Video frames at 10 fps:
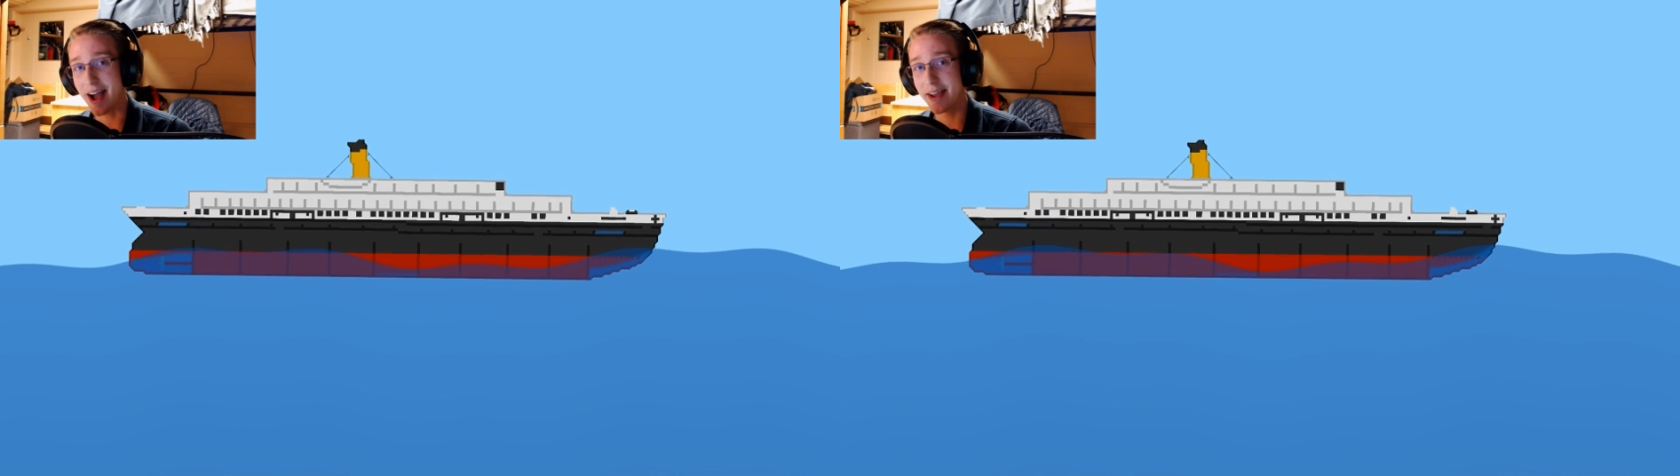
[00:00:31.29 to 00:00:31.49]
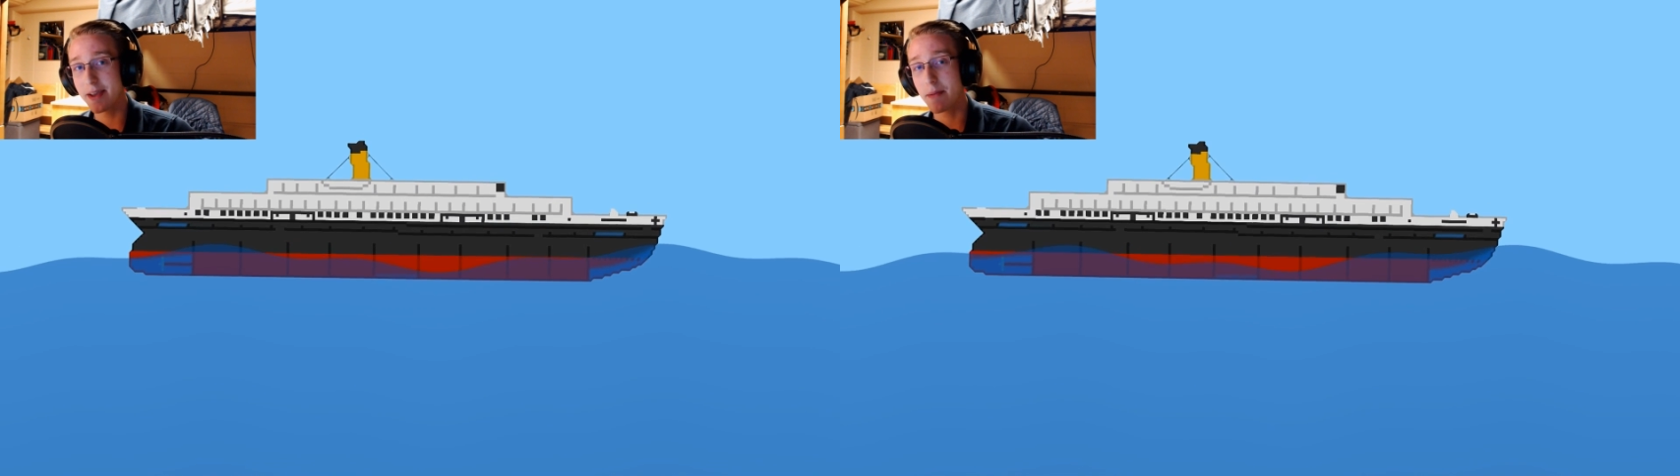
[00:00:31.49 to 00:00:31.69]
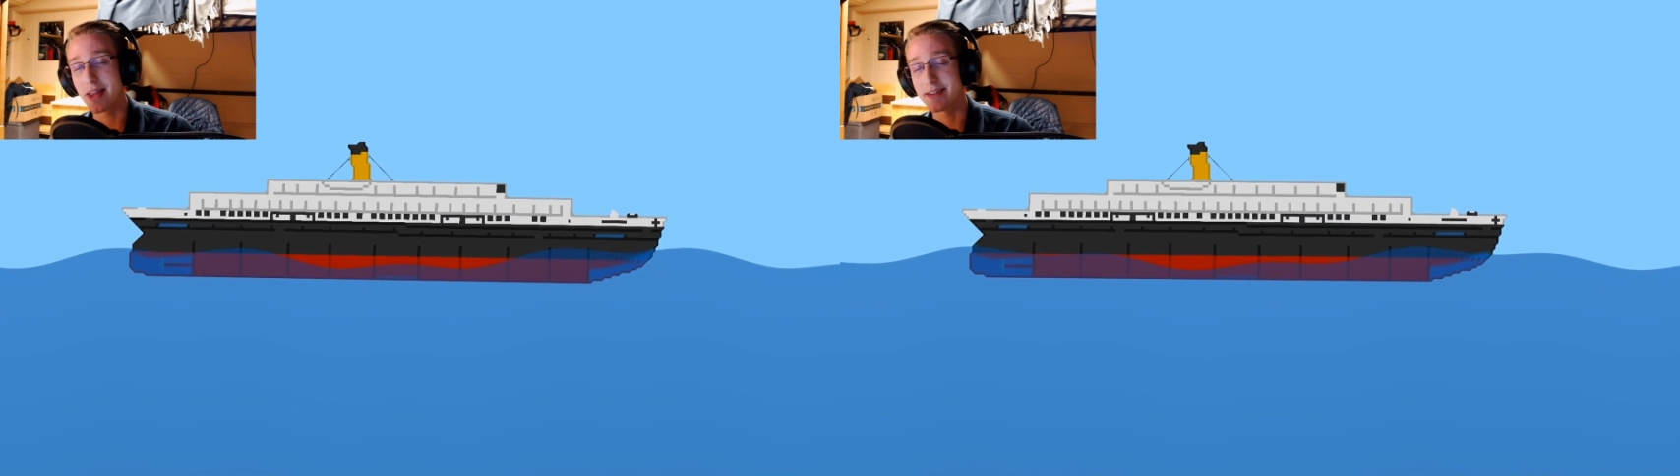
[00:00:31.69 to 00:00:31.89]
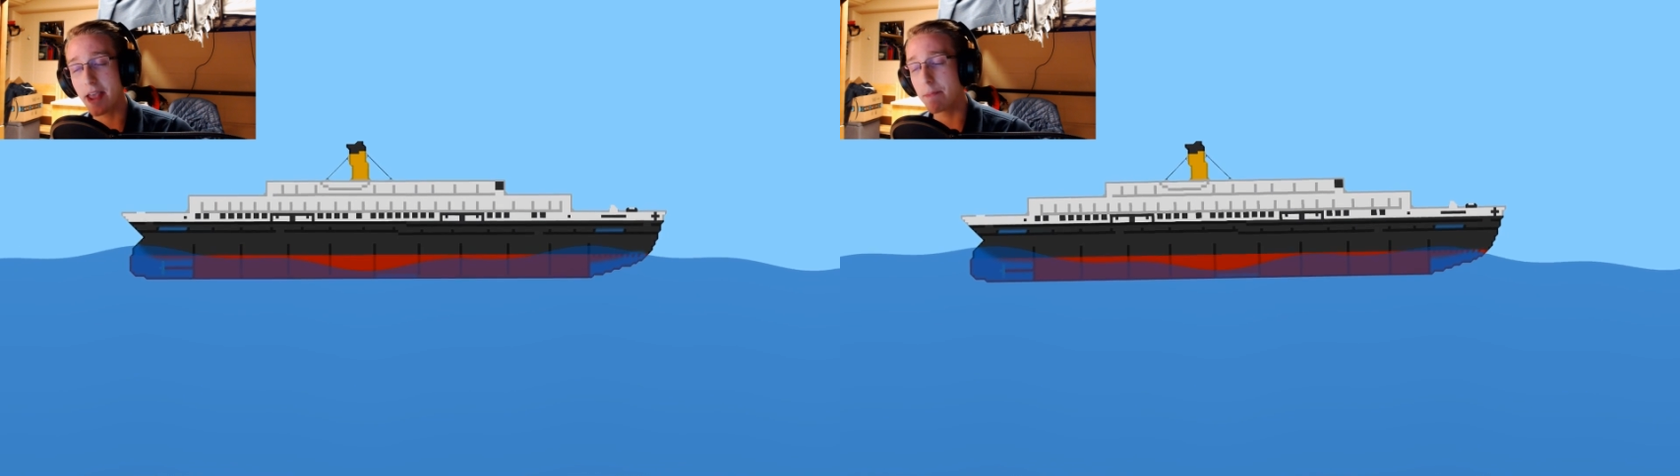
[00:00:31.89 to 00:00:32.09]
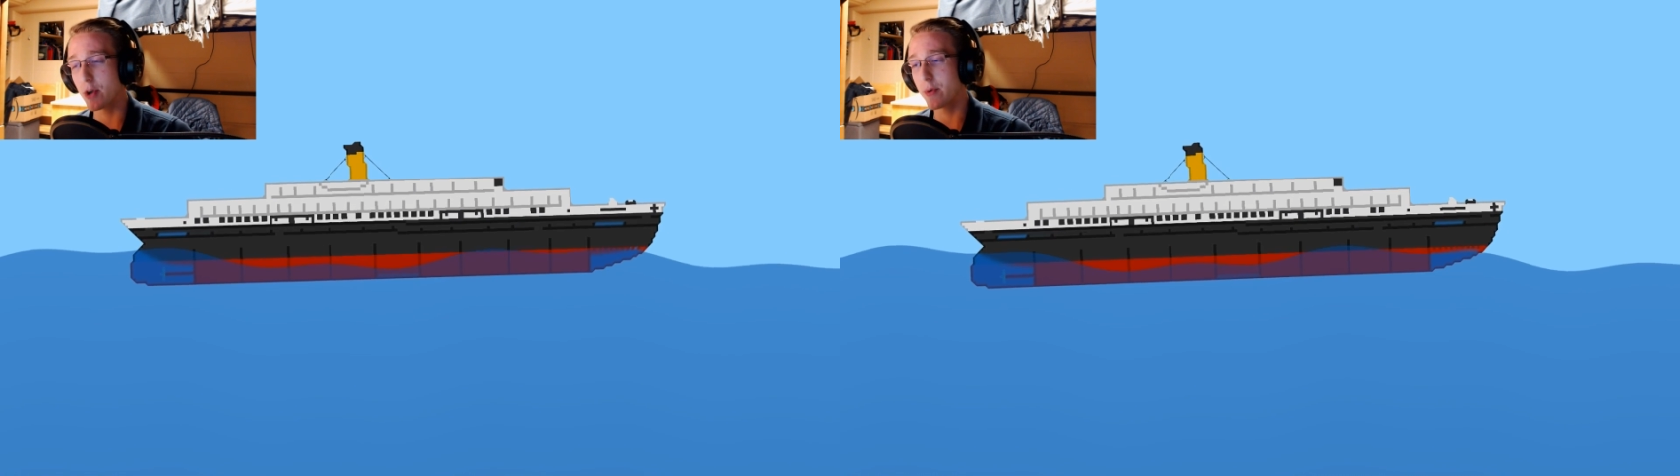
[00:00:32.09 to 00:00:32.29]
I am
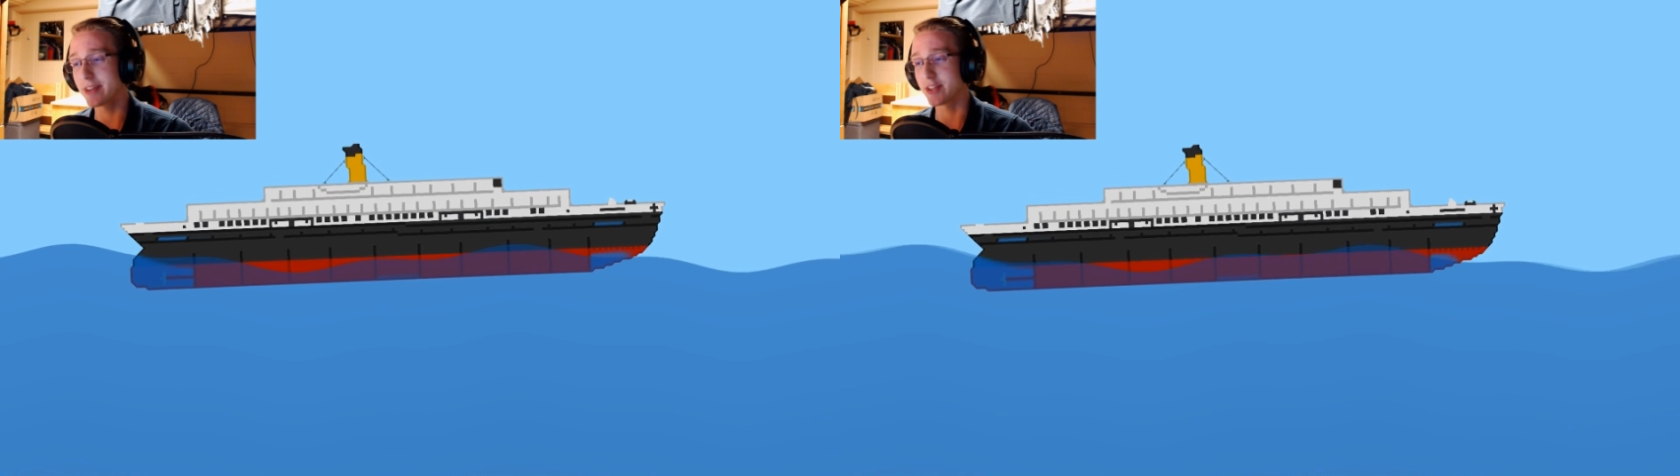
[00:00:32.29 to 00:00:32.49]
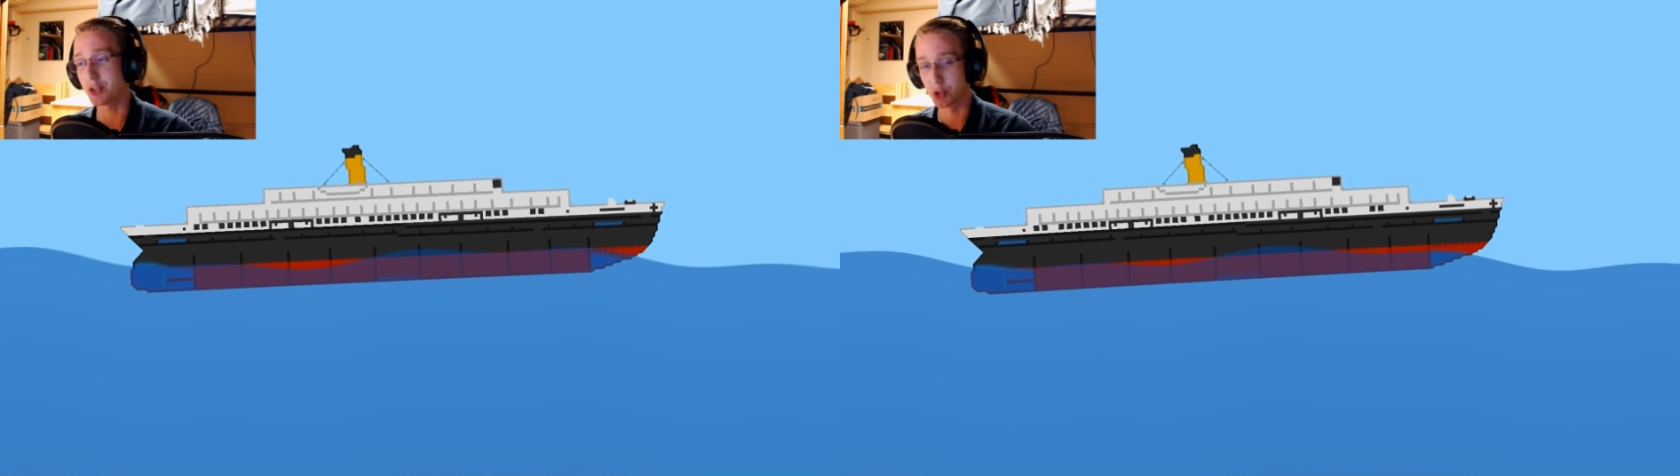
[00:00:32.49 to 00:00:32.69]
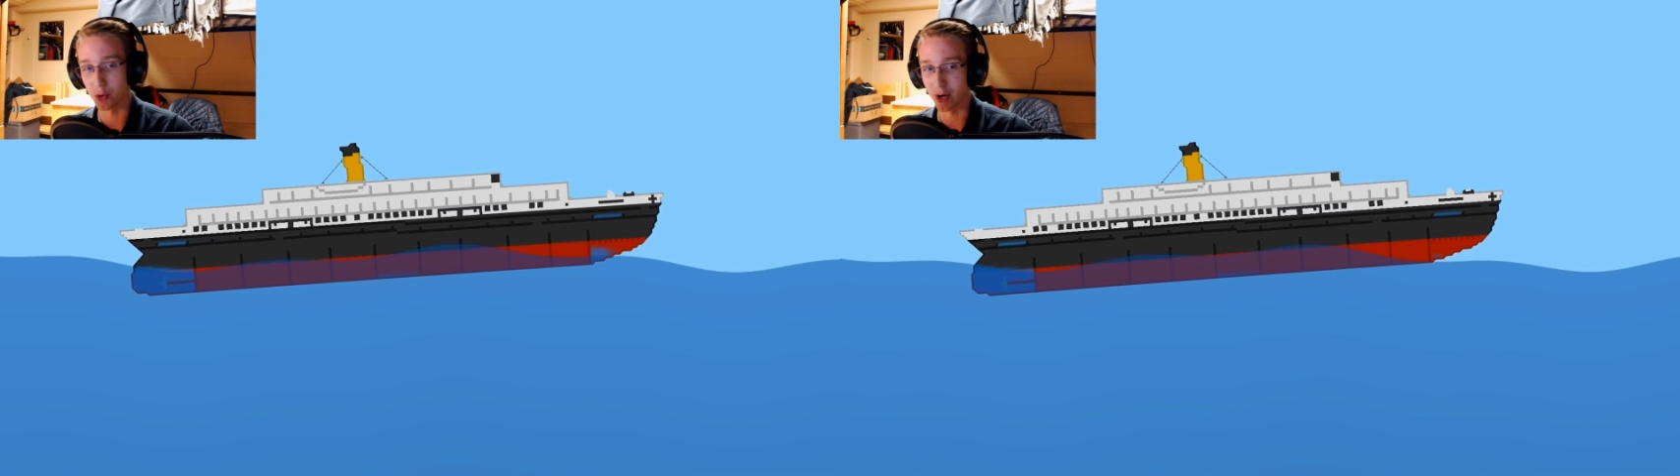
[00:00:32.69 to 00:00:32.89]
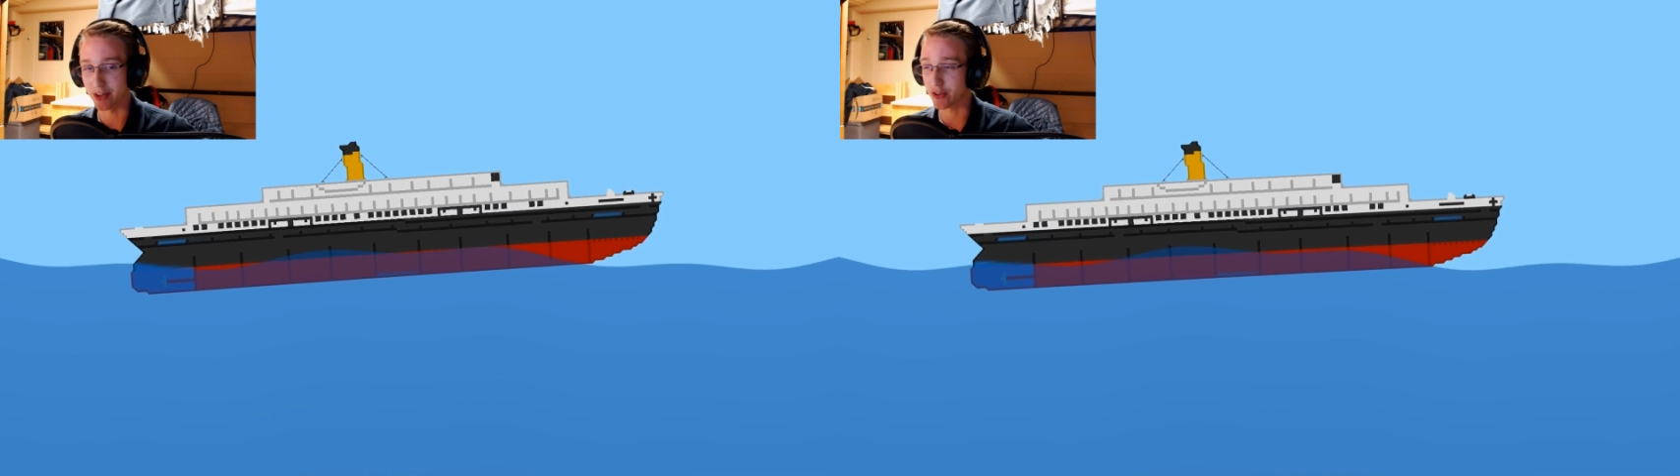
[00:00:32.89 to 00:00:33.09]
debuting to you